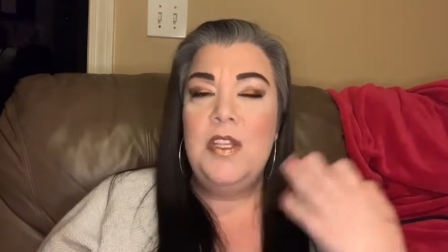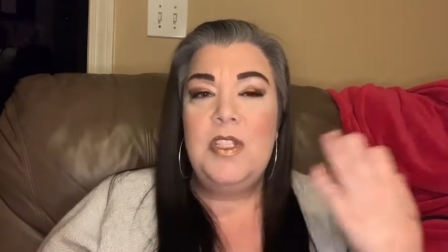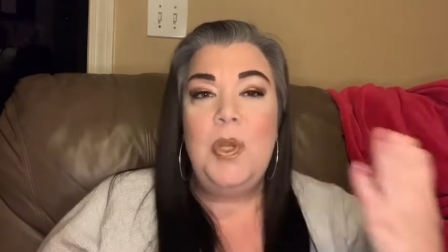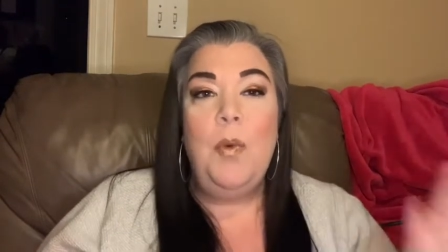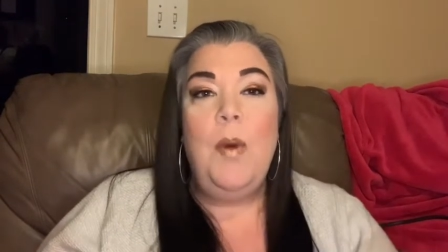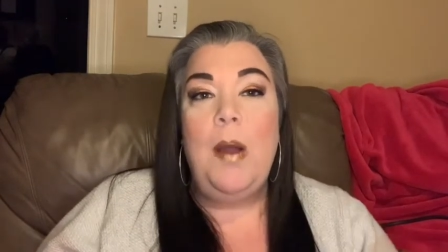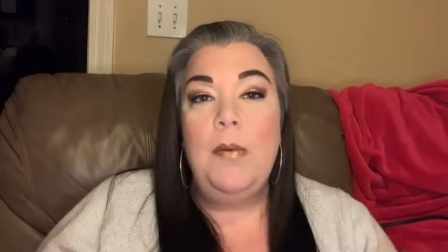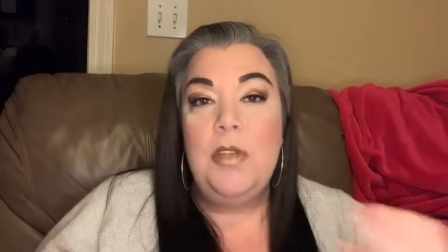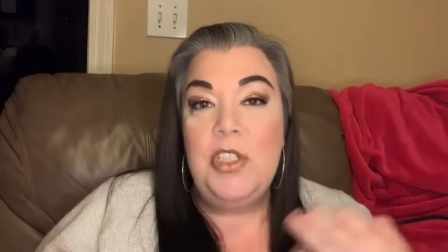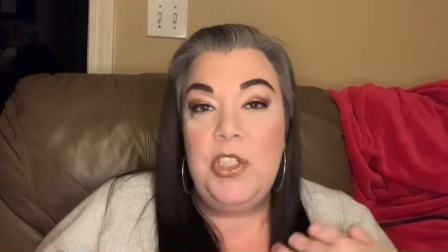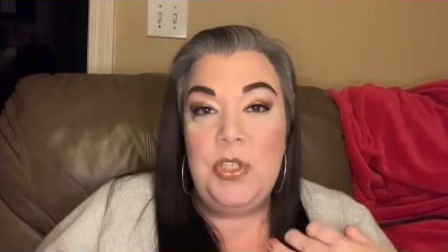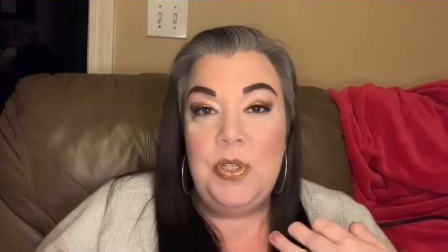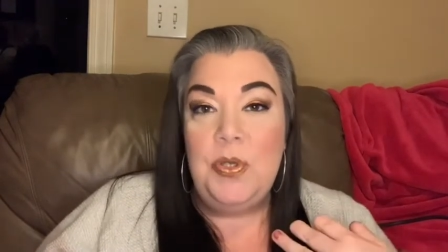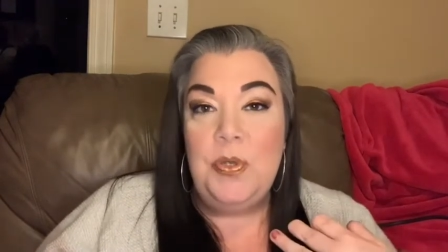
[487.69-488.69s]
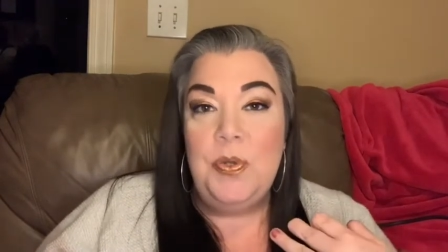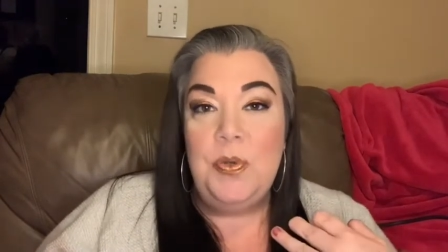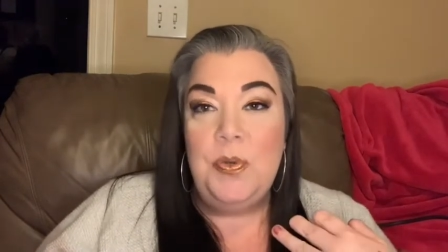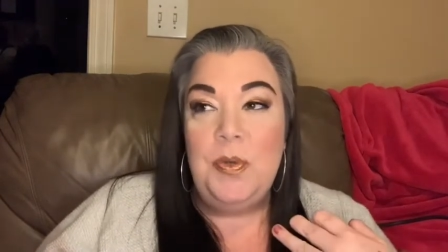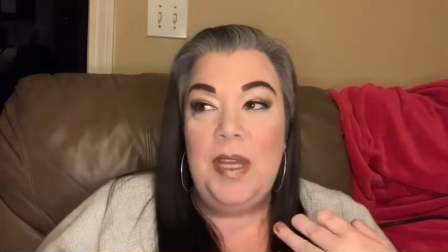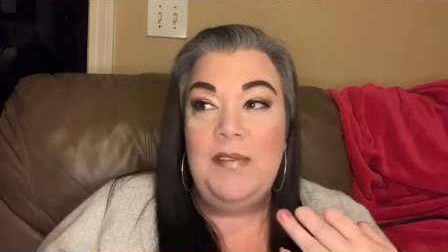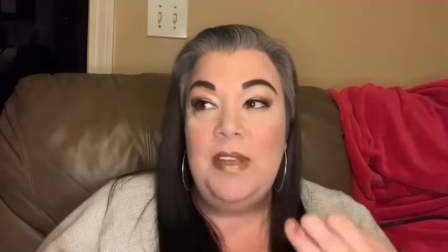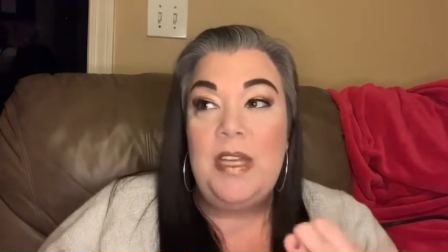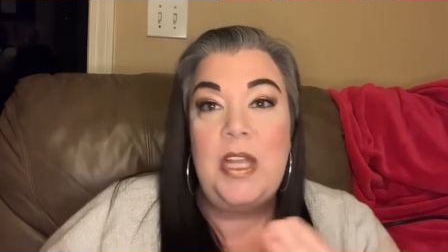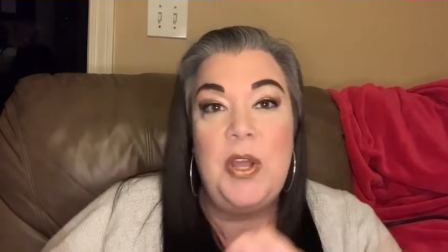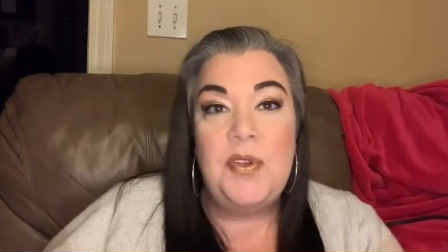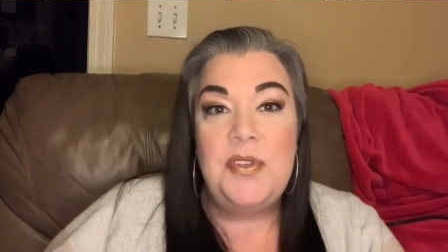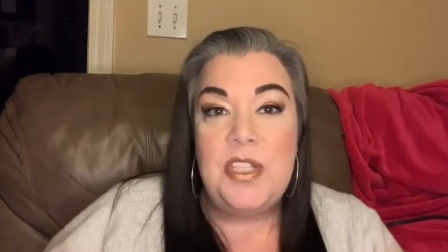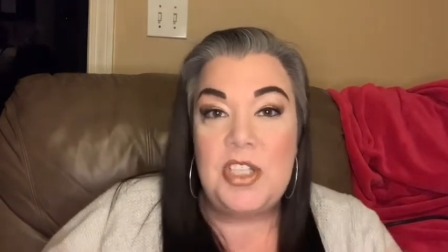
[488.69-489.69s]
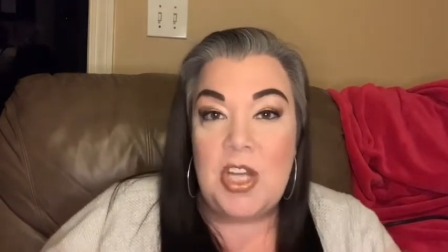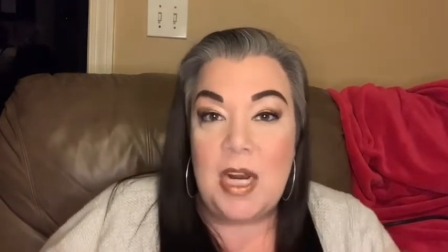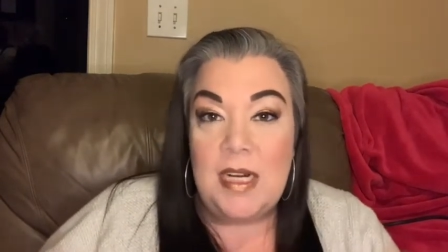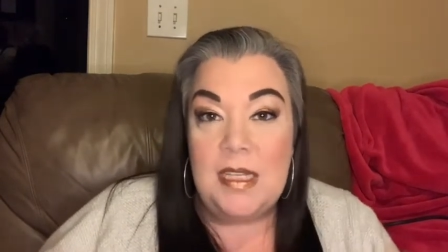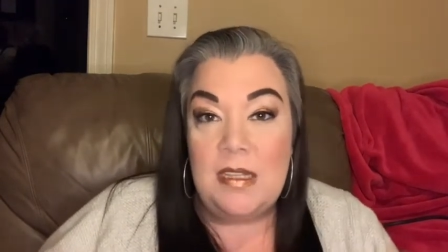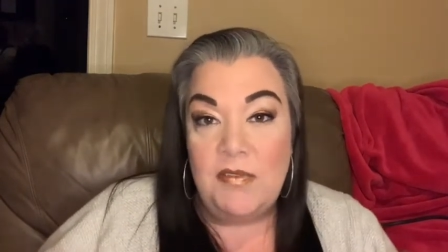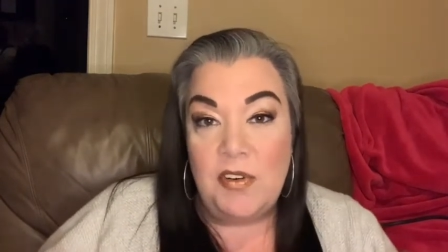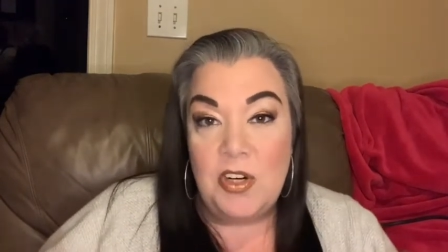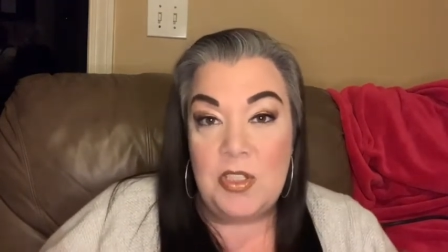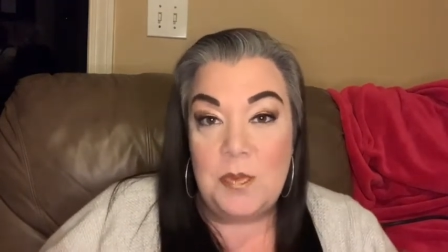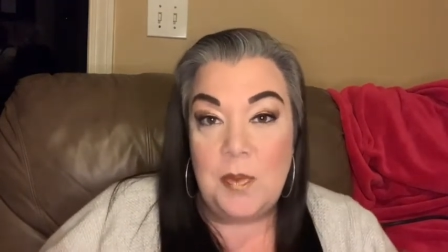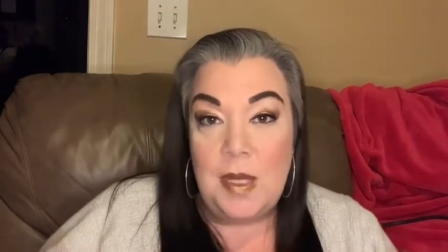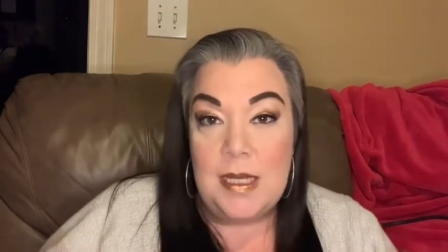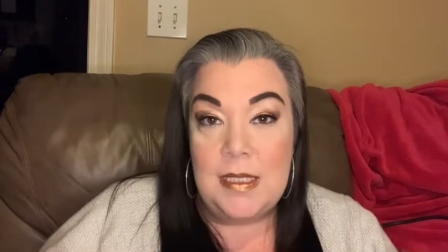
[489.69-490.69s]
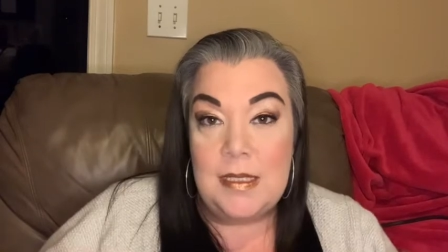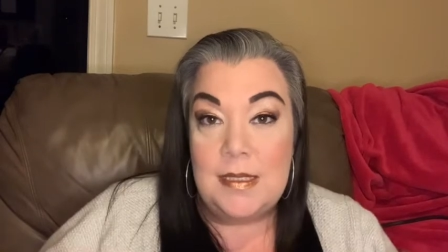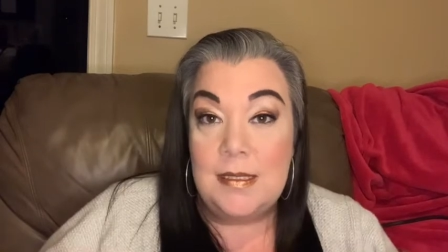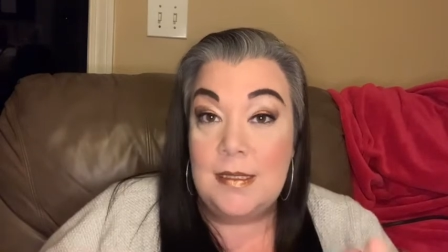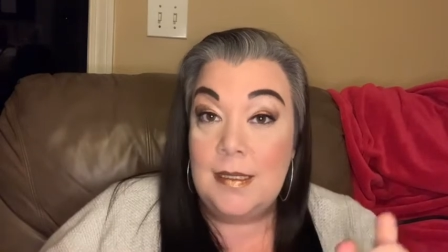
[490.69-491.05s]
So why would you even go to China in the first place?